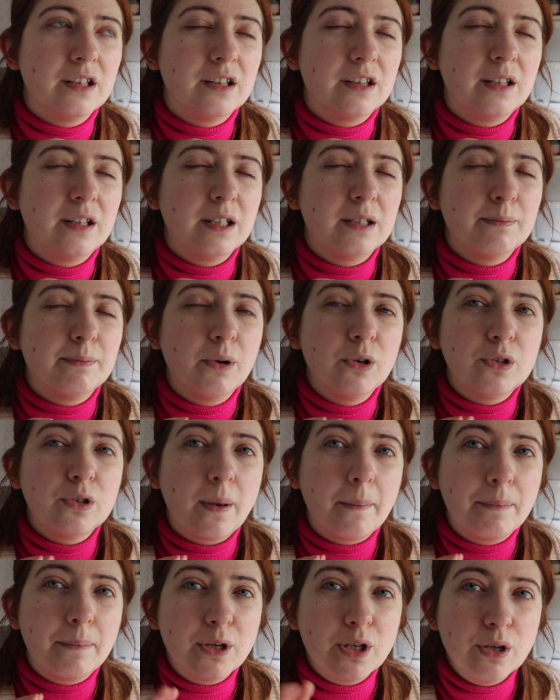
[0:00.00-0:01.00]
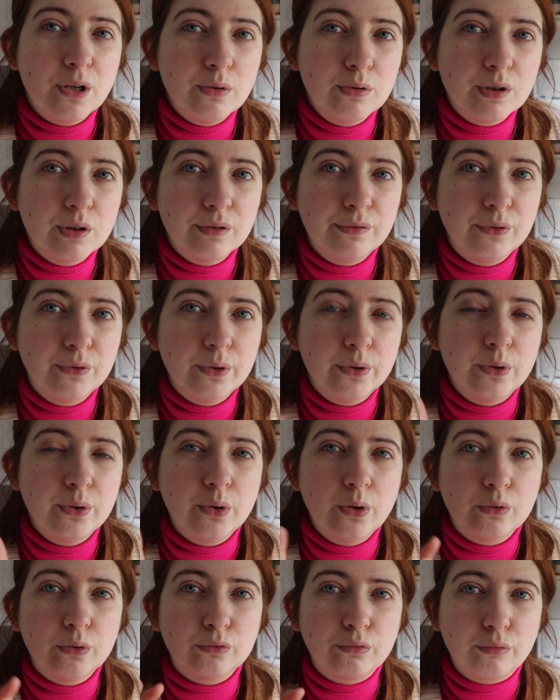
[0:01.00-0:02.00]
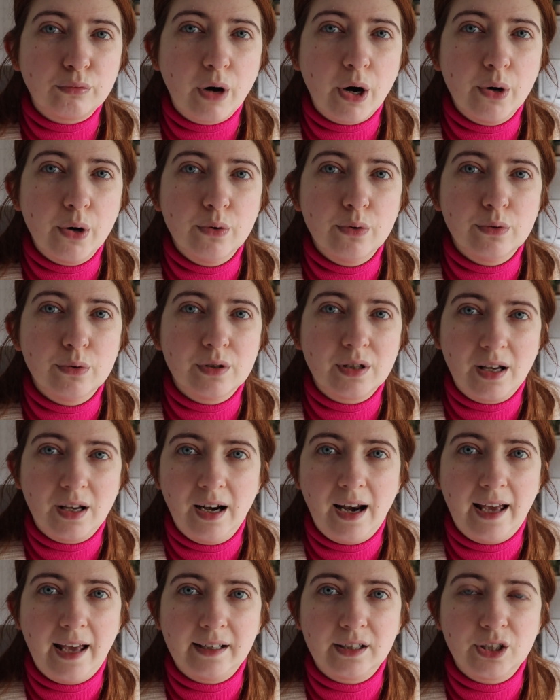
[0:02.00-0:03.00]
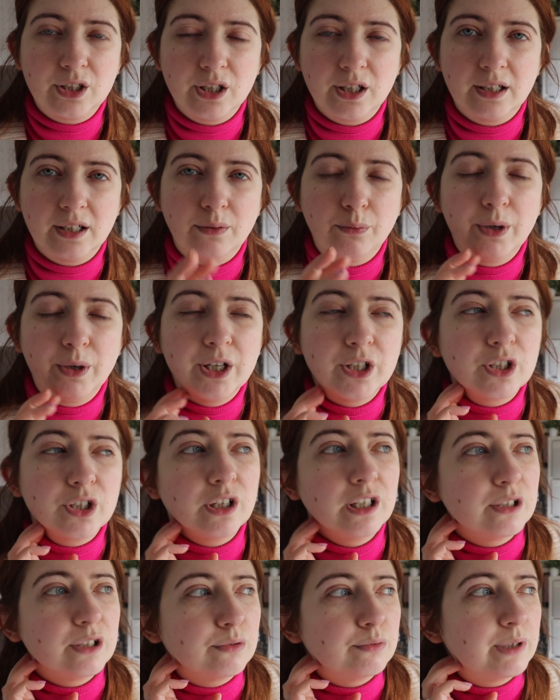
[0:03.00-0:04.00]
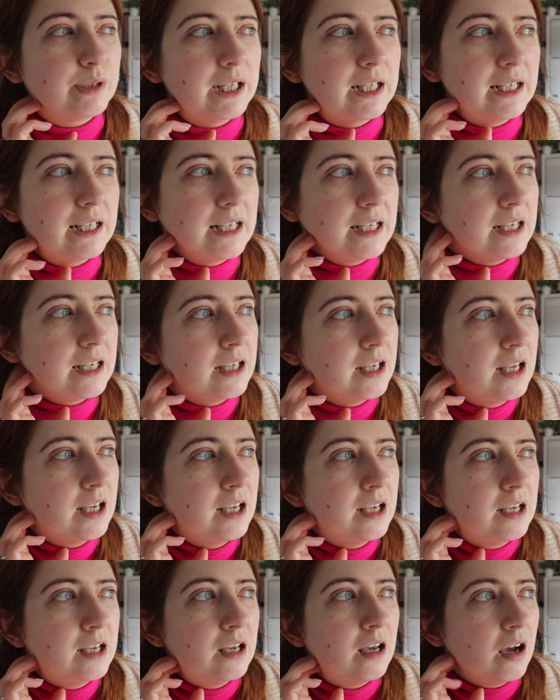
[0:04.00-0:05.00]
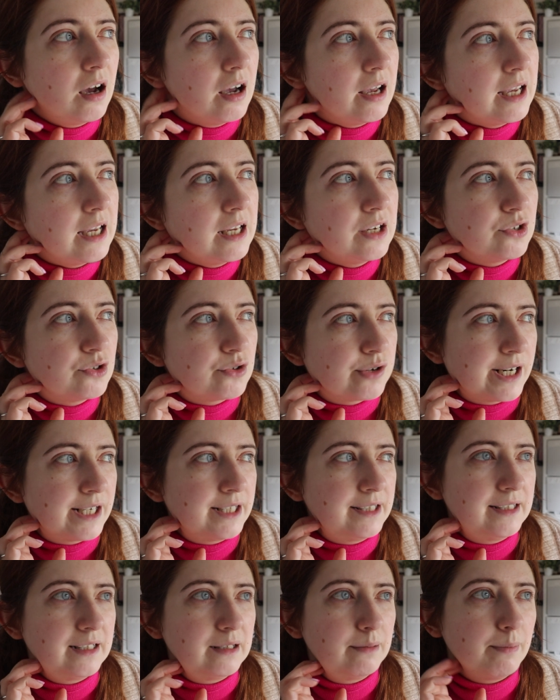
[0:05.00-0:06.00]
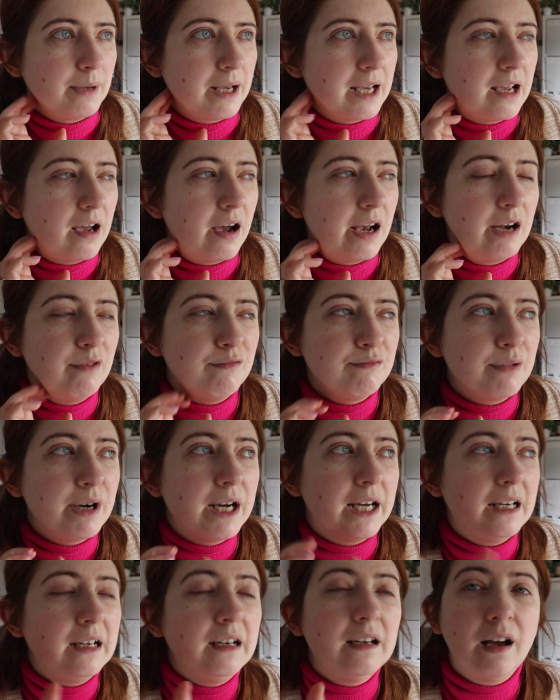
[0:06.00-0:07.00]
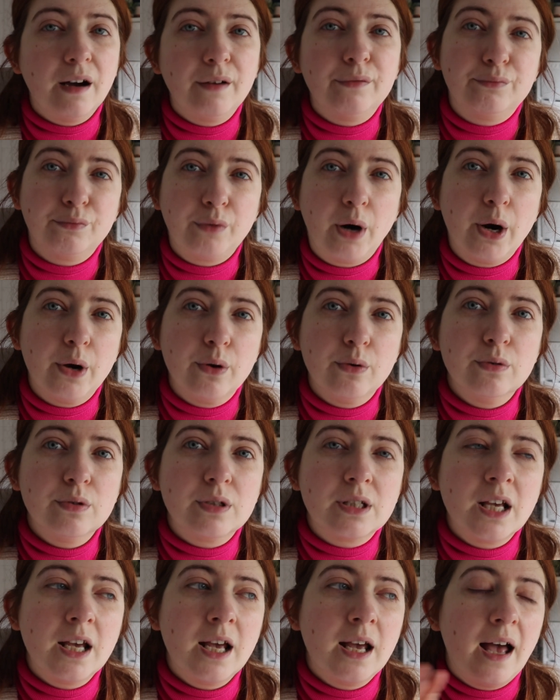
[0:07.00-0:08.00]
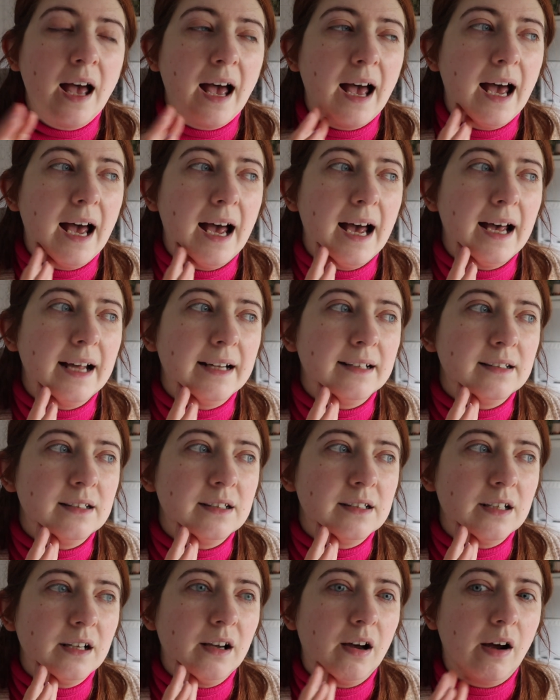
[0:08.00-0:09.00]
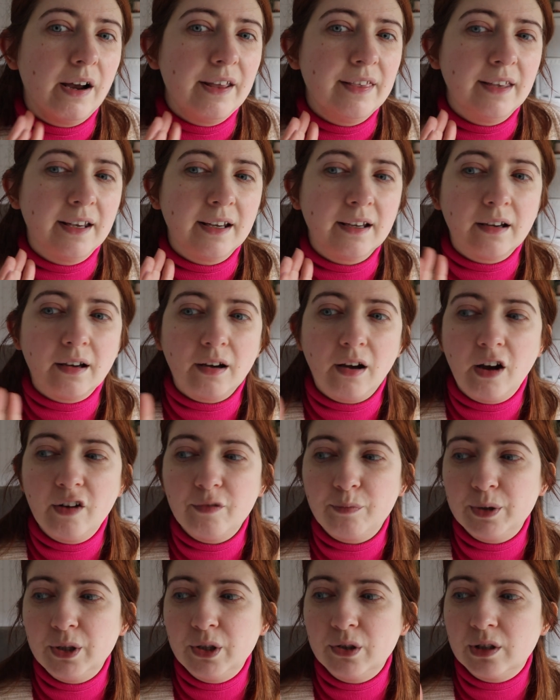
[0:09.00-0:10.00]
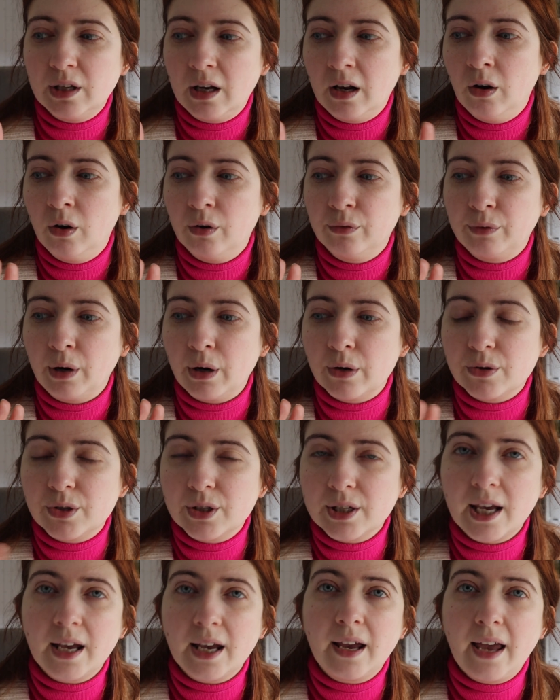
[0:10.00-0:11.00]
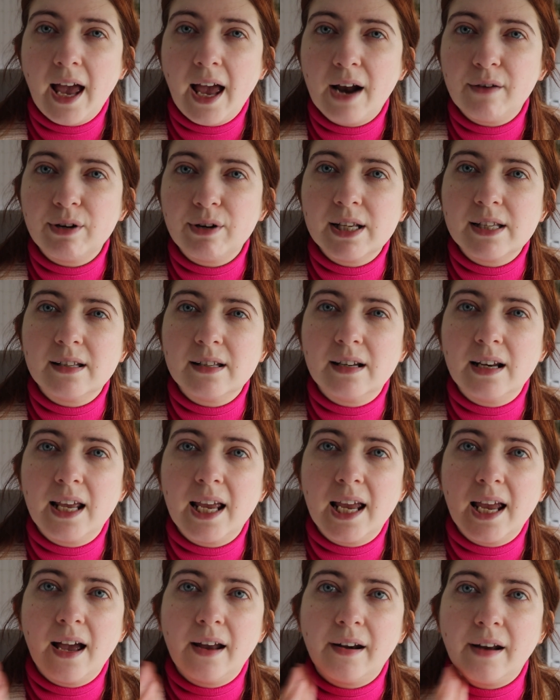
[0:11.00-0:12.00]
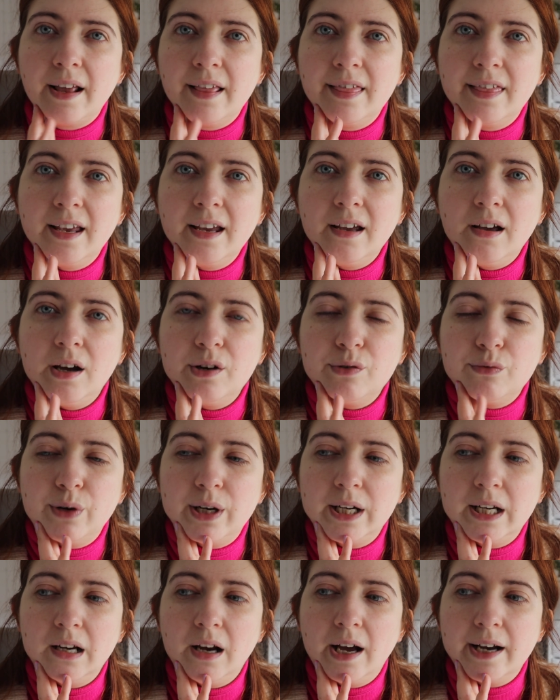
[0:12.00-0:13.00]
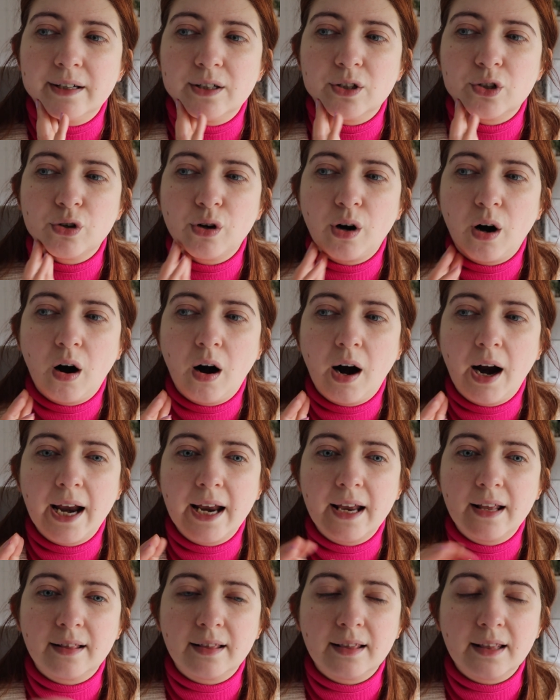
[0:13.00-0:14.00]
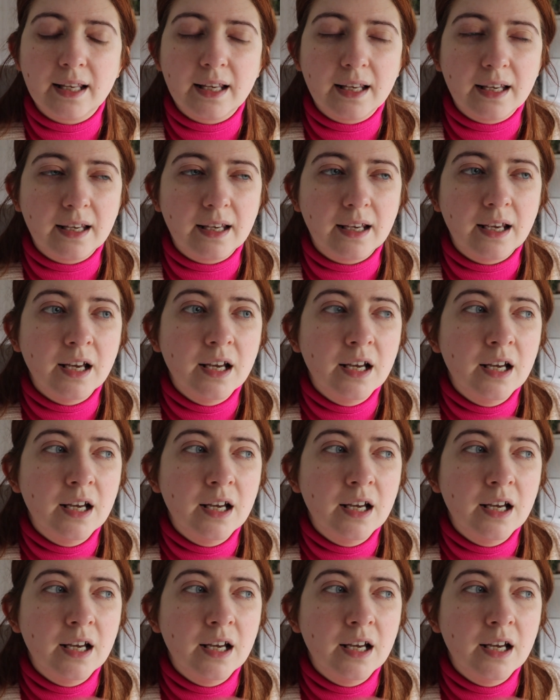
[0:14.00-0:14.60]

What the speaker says: this most beautiful rose collection, which is really interested me. I really love rose, and I think I've been using a lot of rose skincare recently, and I think I'd really like to try the